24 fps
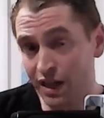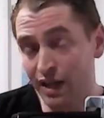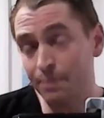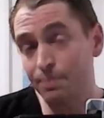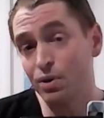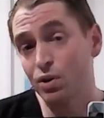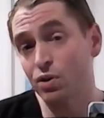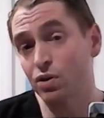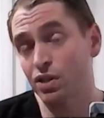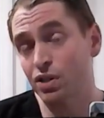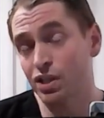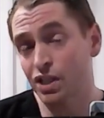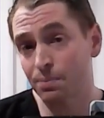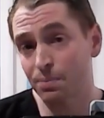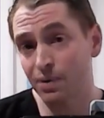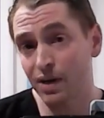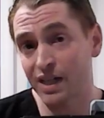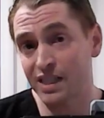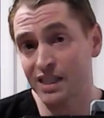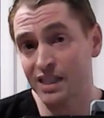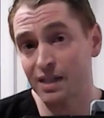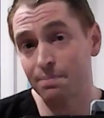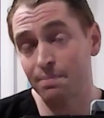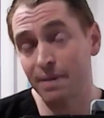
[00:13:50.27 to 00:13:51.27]

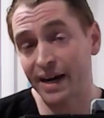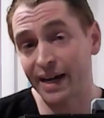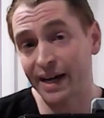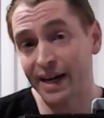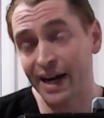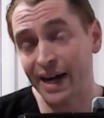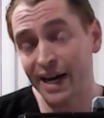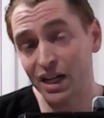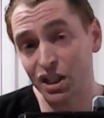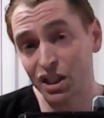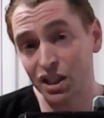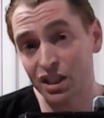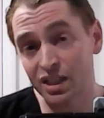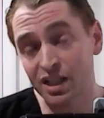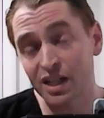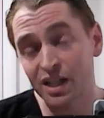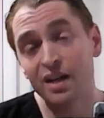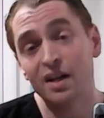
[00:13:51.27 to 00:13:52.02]
immunosuppressant medications